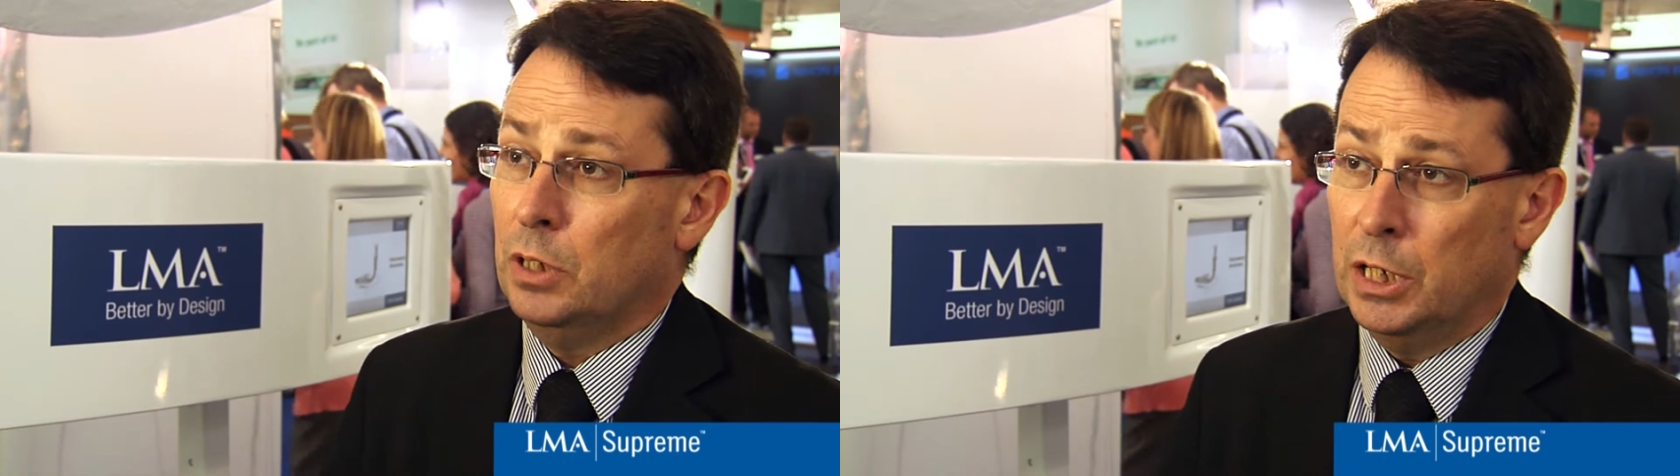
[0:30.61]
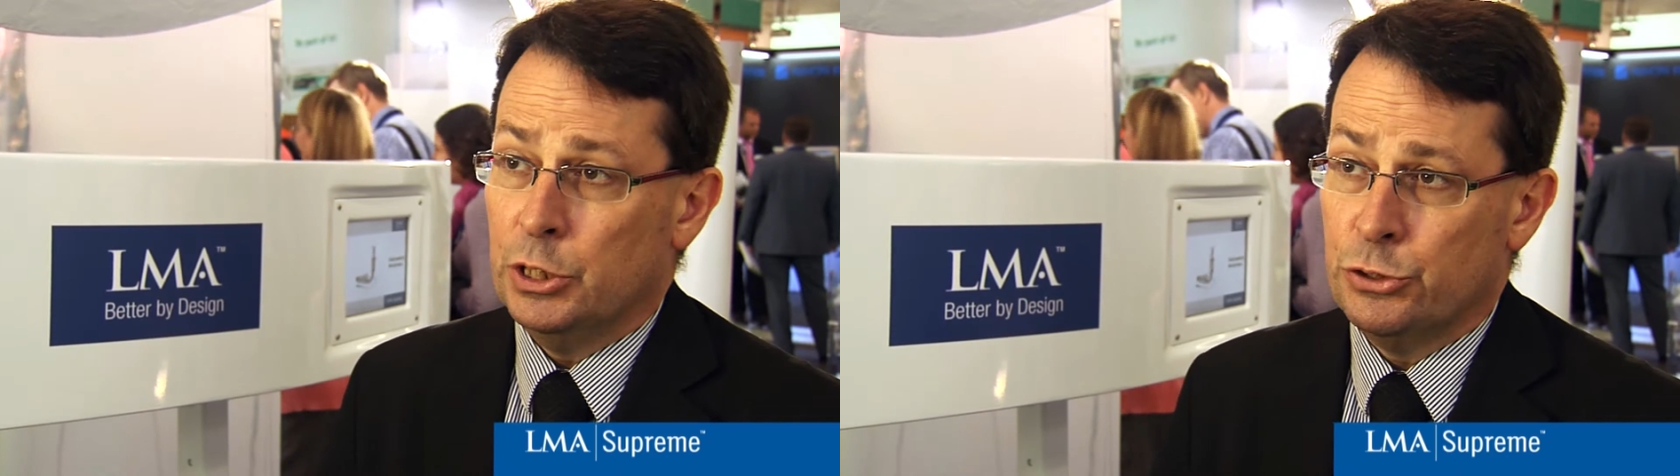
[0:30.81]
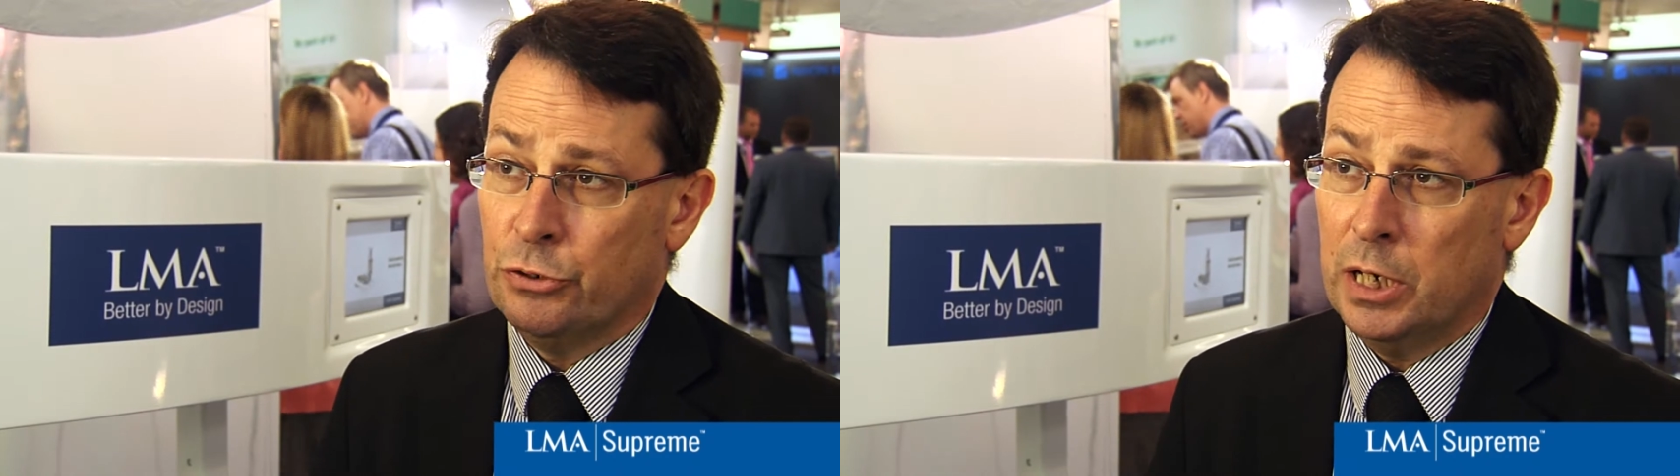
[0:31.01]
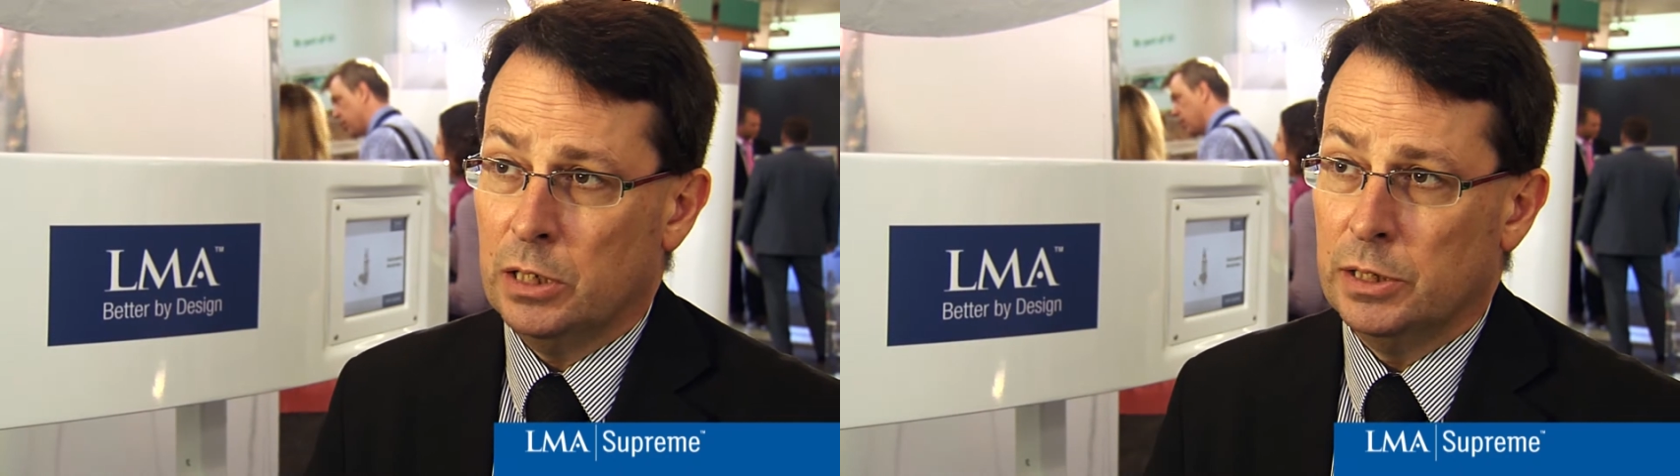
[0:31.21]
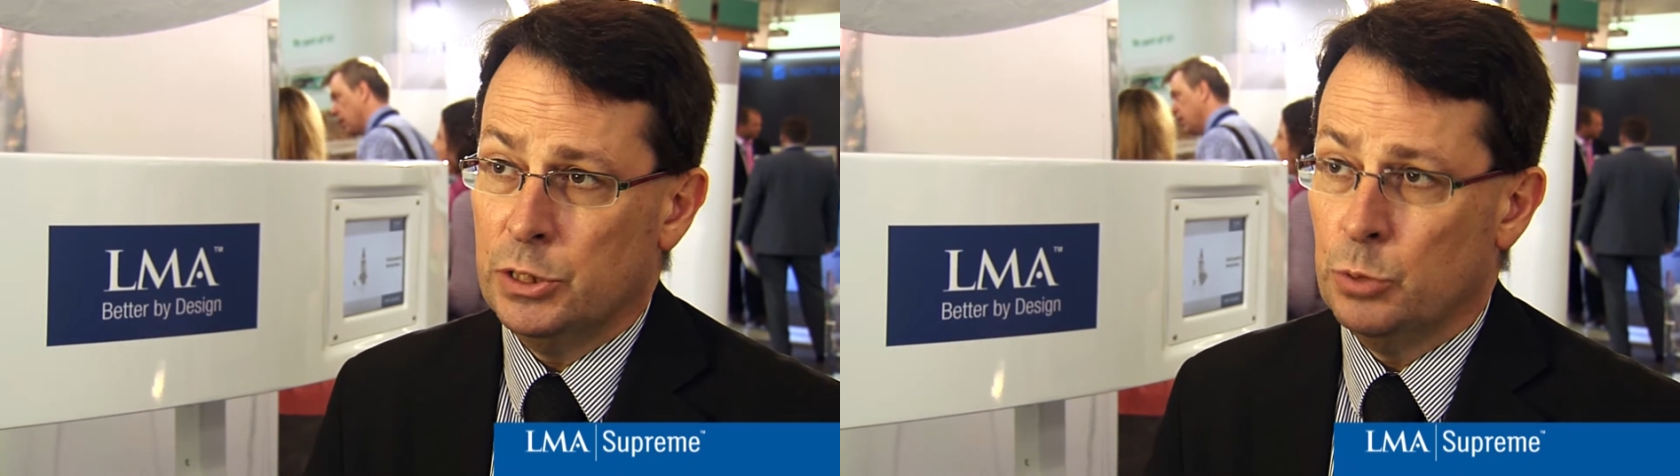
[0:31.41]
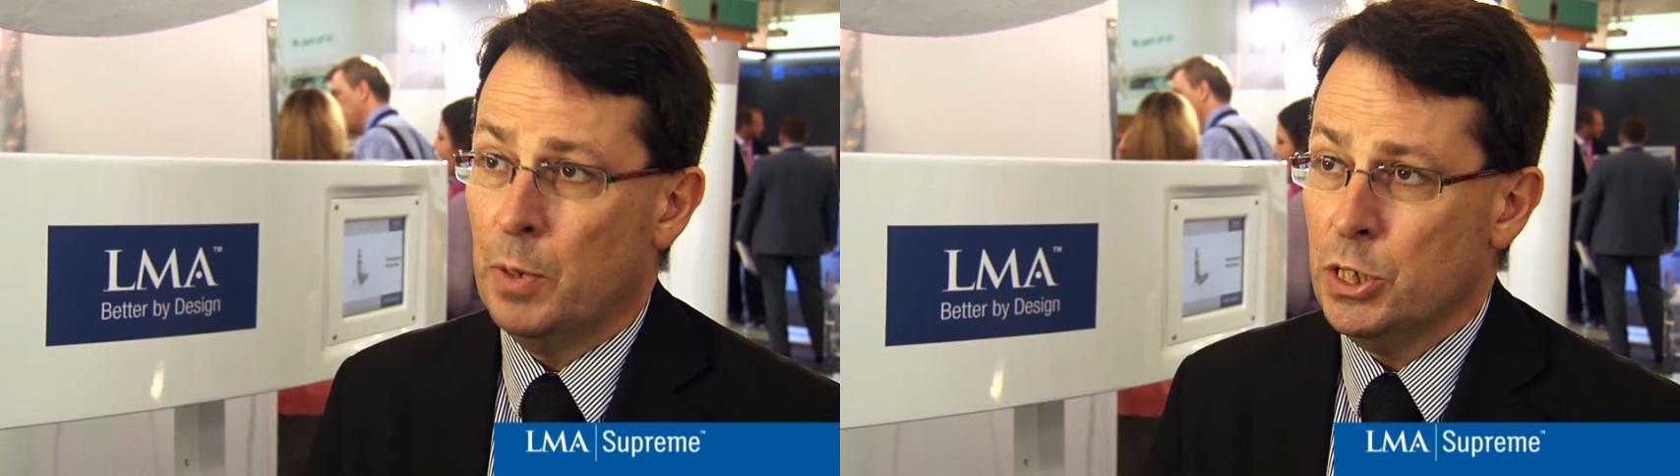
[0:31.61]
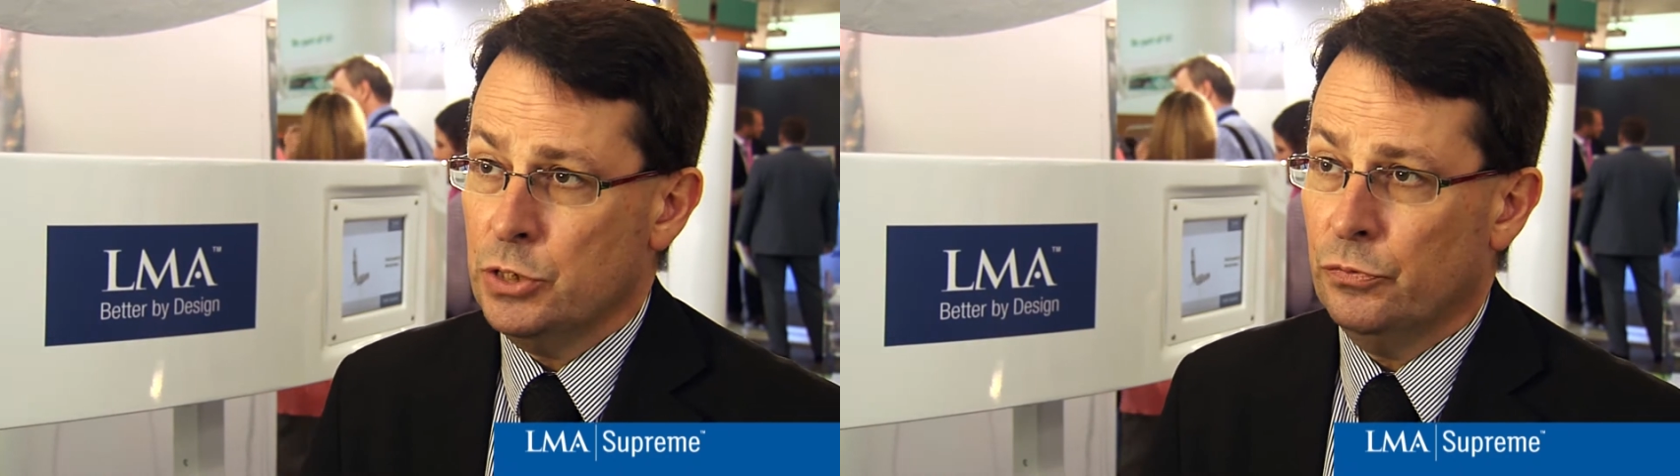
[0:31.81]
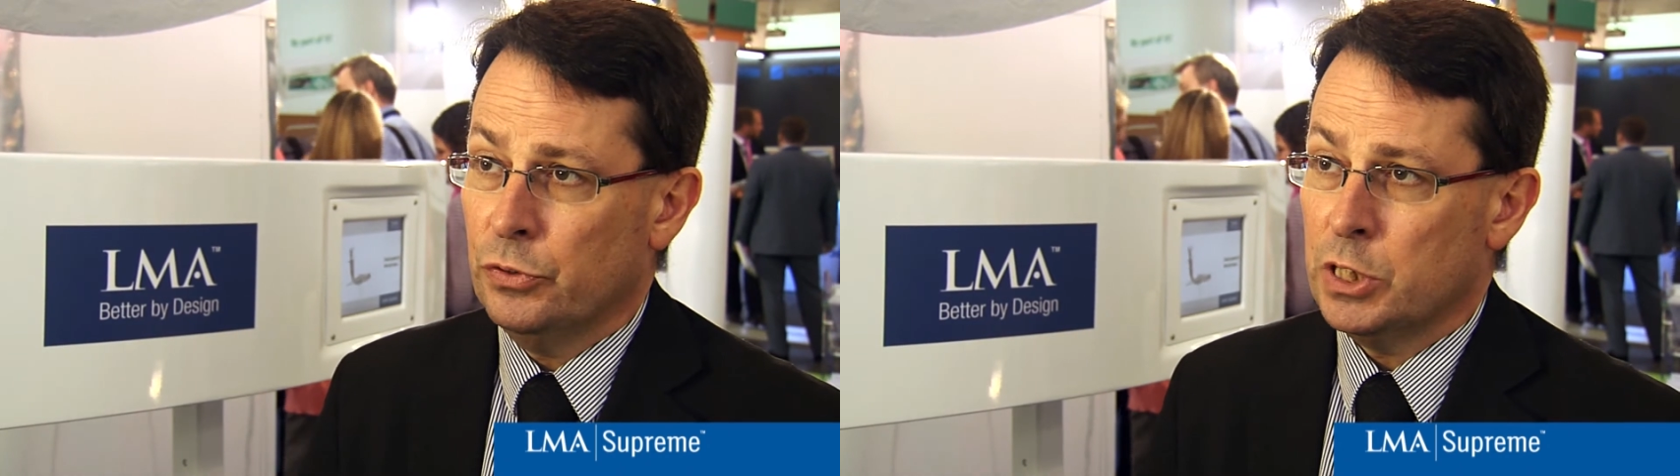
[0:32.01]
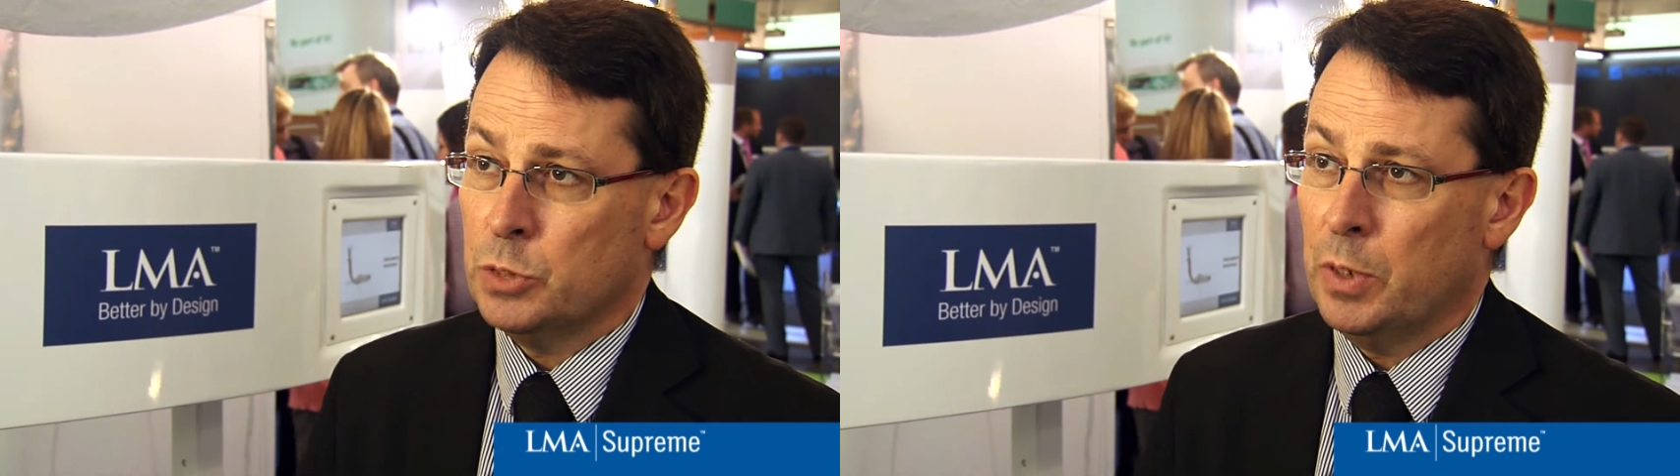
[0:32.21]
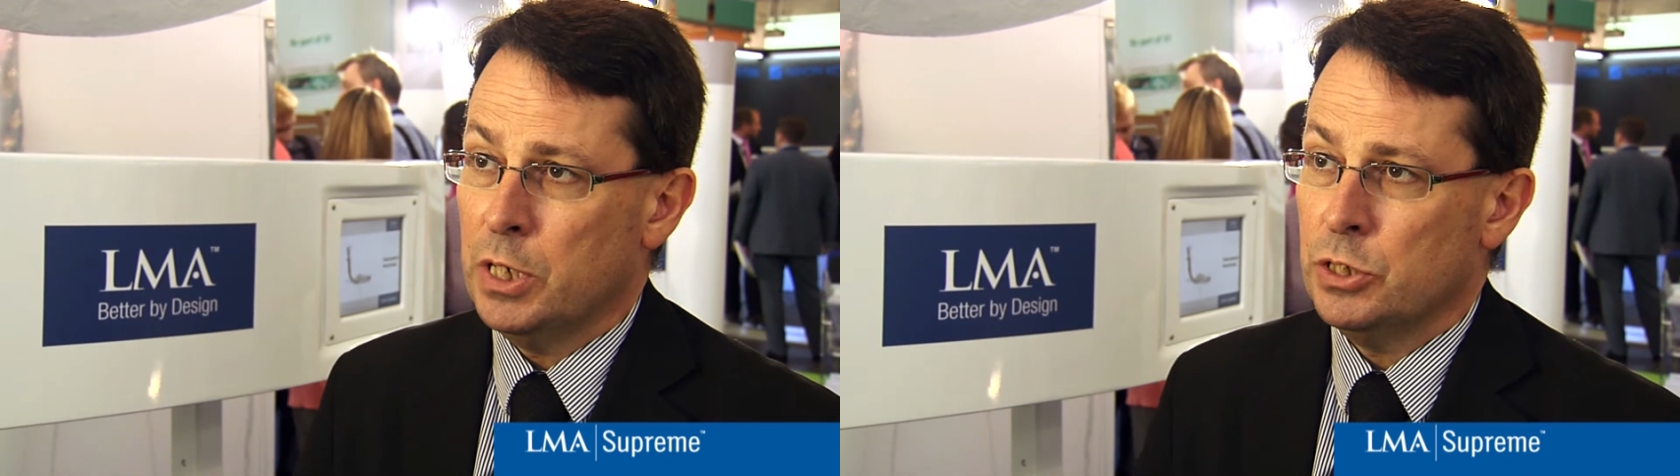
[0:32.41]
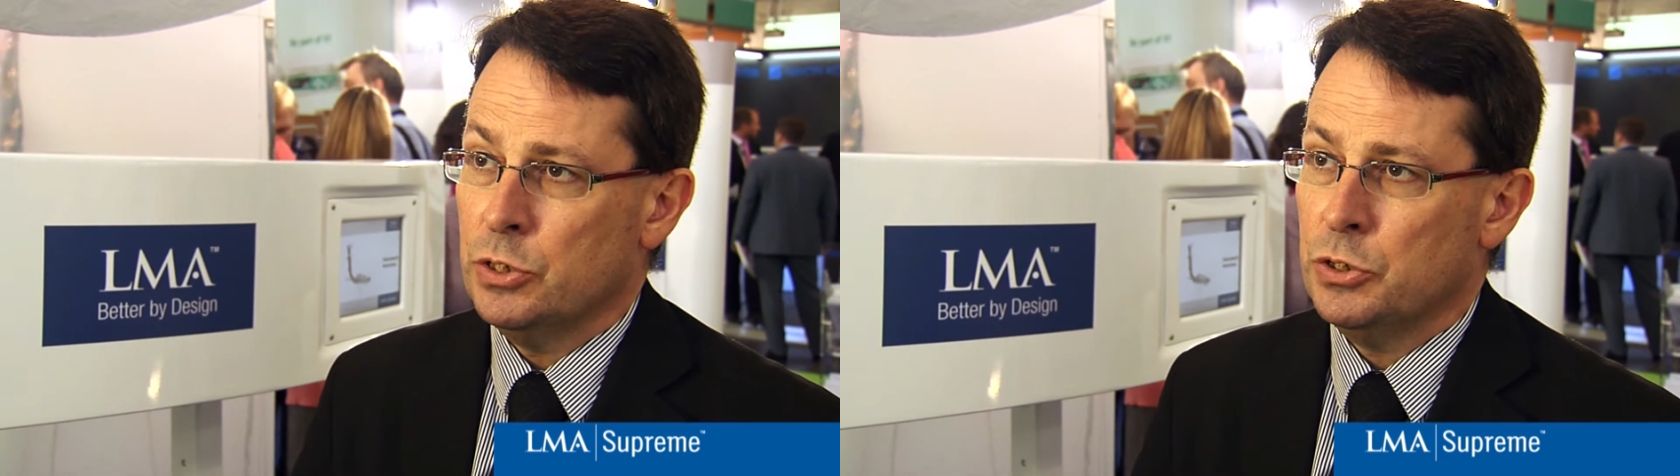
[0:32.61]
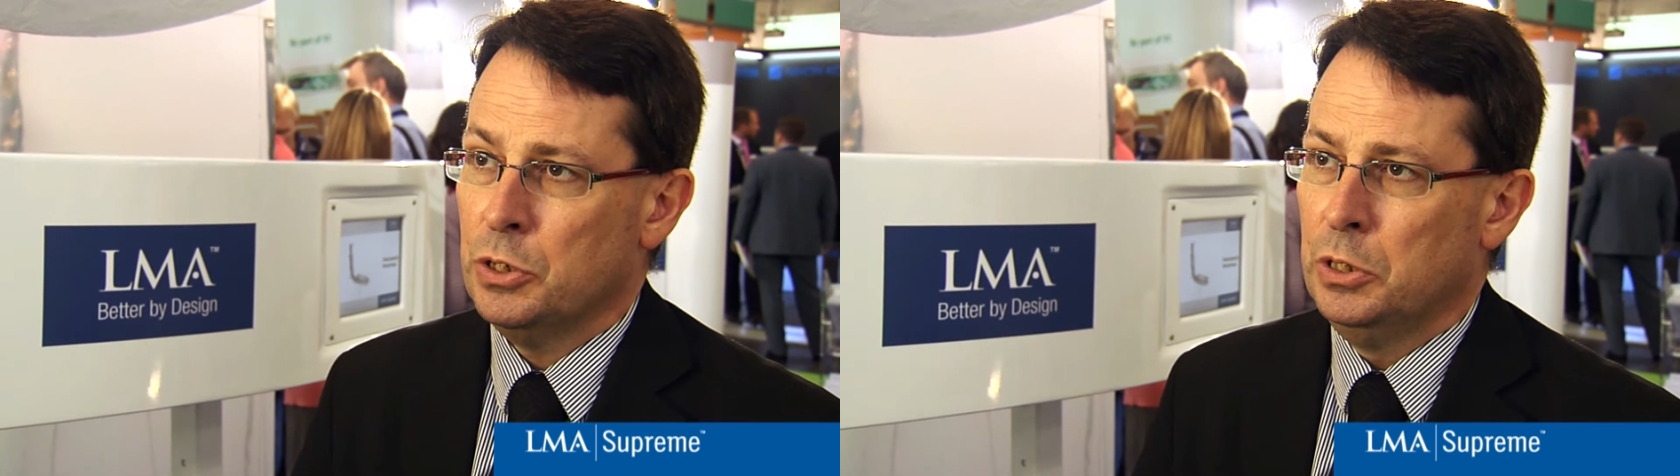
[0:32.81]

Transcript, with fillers: endotracheal intubation for these patients,